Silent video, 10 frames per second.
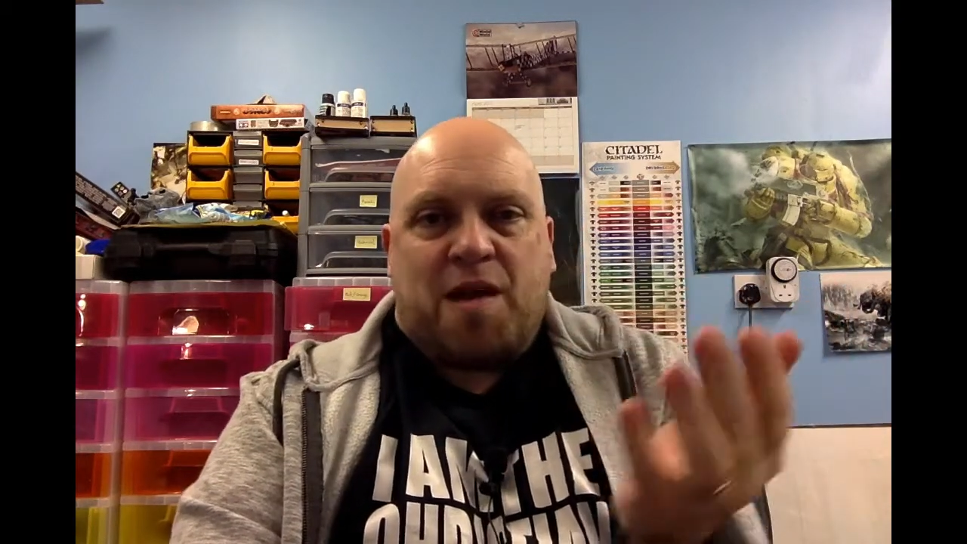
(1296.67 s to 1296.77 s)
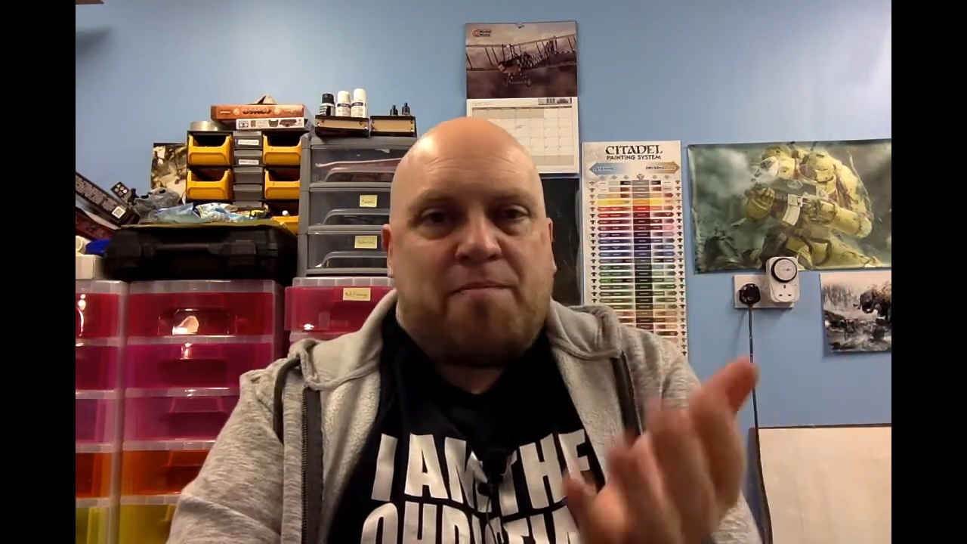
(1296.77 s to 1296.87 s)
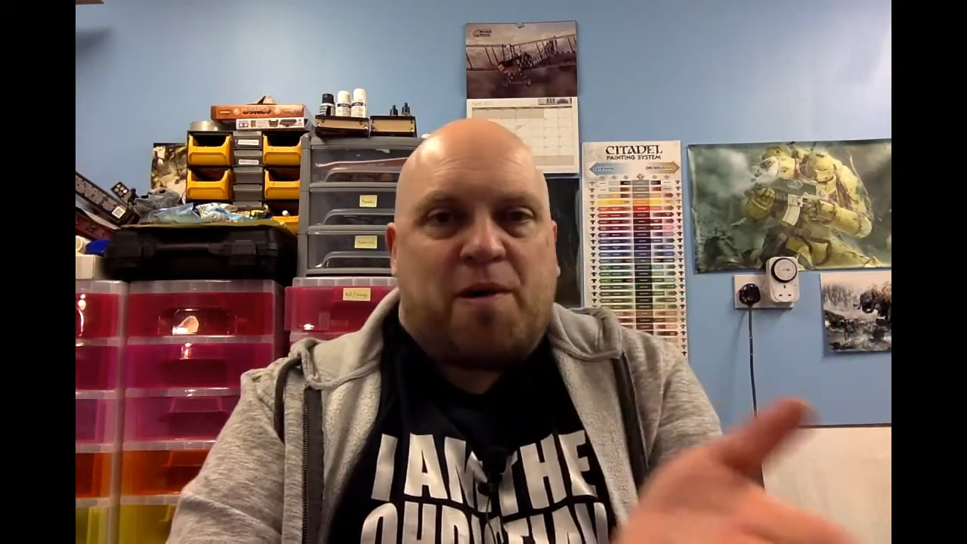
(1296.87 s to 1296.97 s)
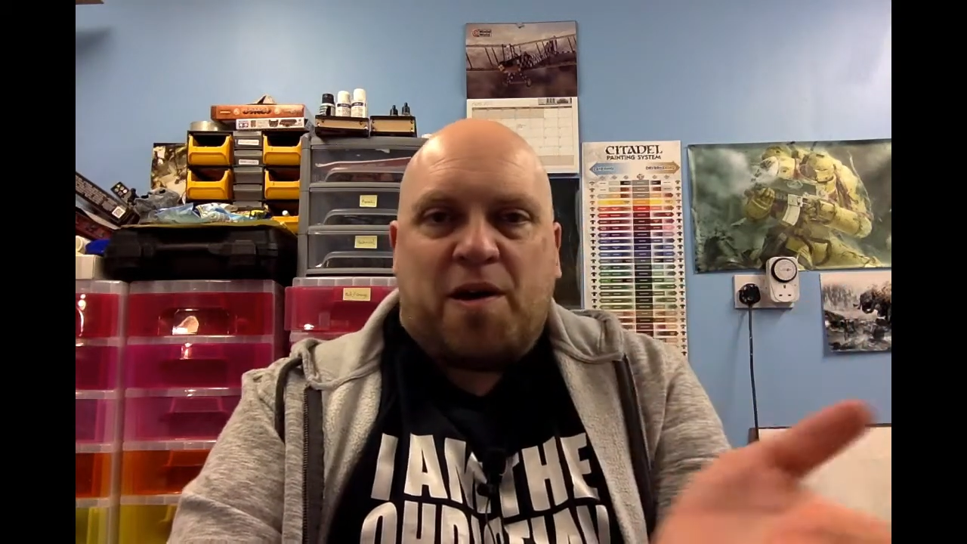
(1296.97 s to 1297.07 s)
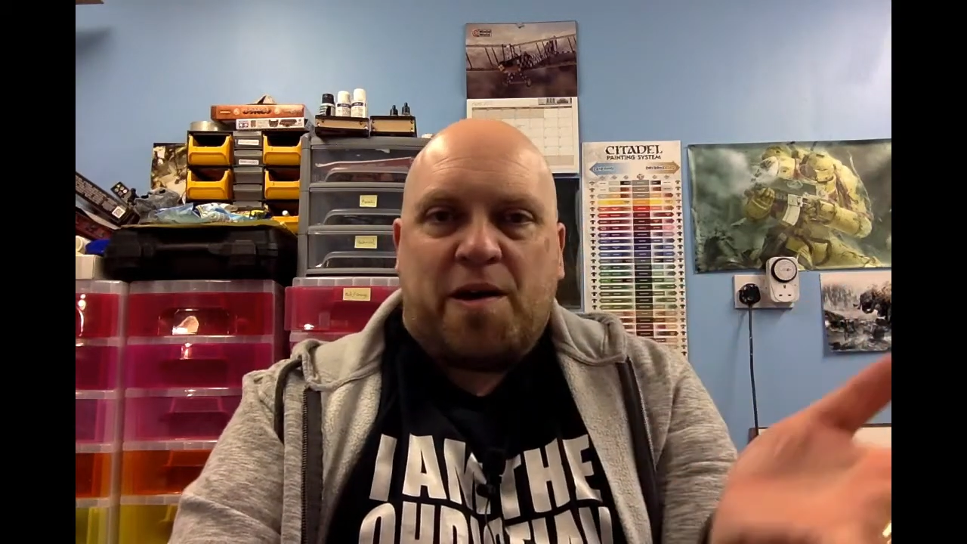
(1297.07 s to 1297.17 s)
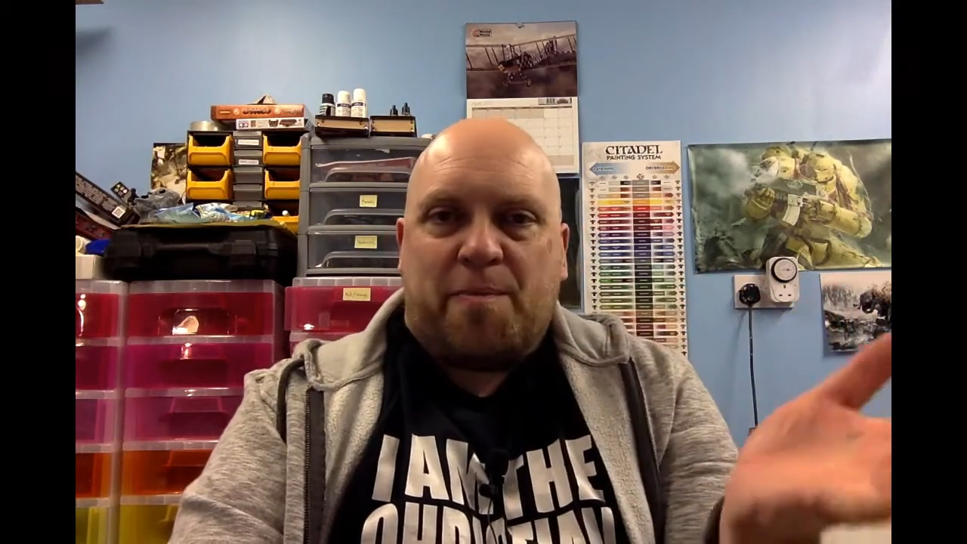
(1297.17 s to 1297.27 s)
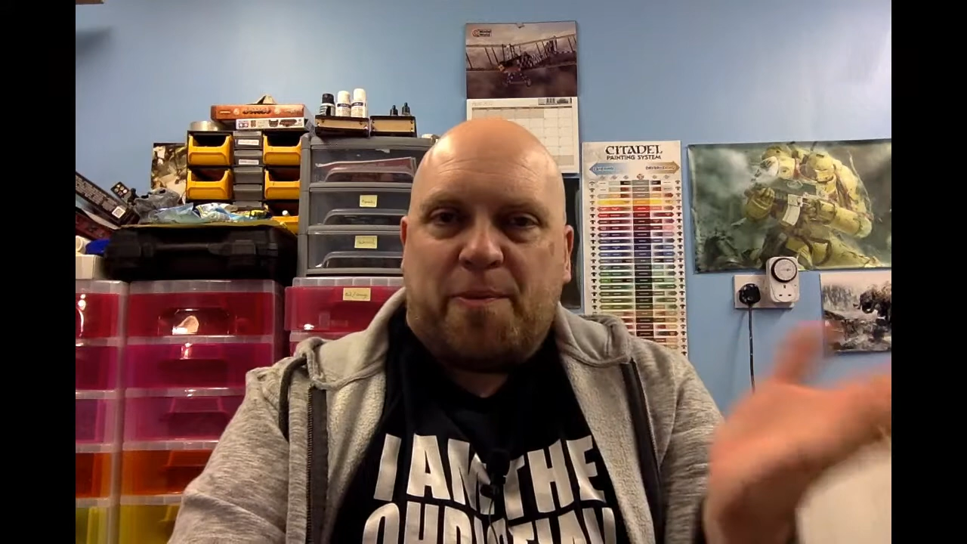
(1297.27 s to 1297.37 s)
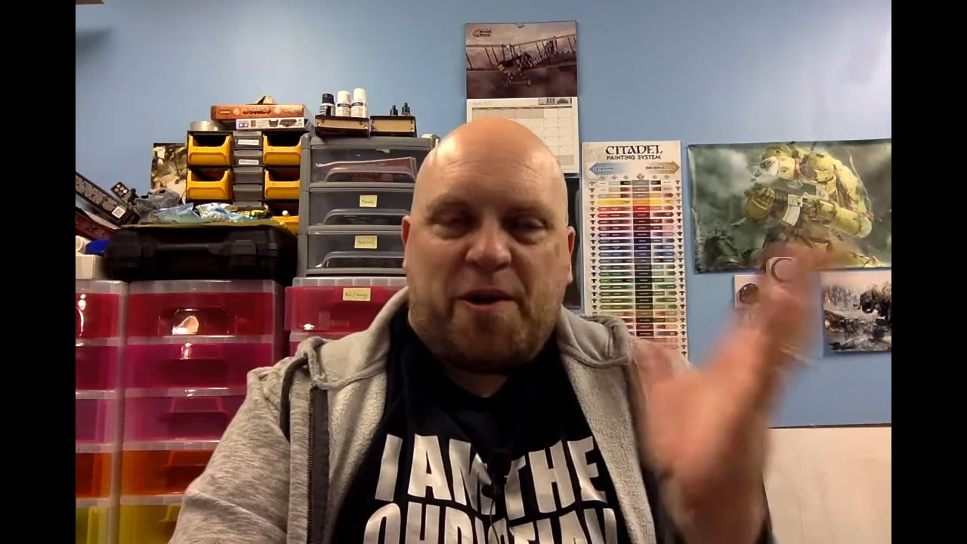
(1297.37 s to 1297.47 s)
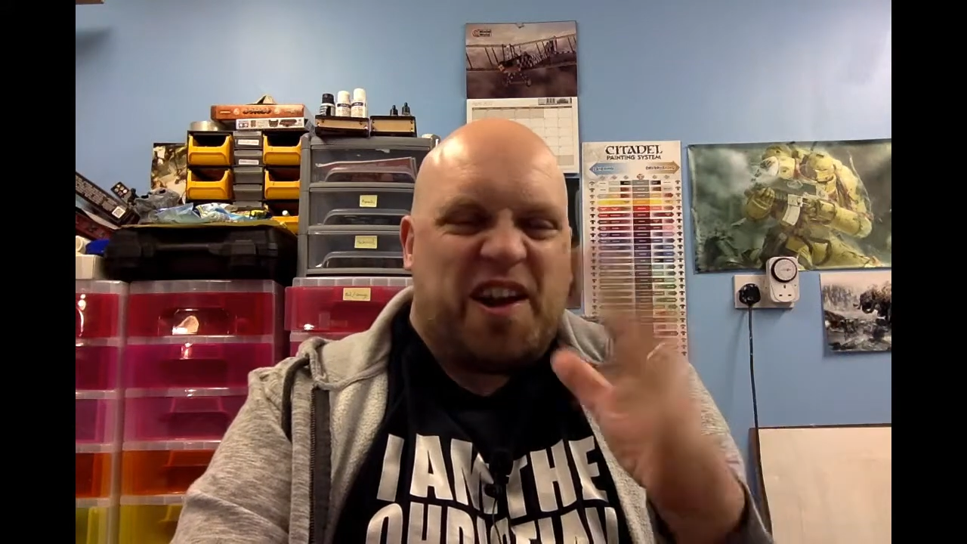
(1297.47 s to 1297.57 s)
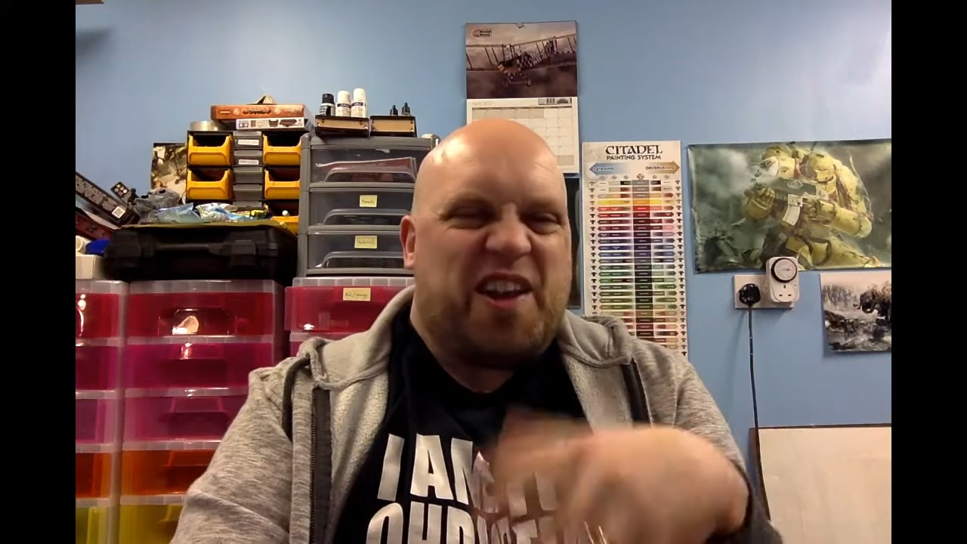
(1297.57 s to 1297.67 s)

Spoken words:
Empire book.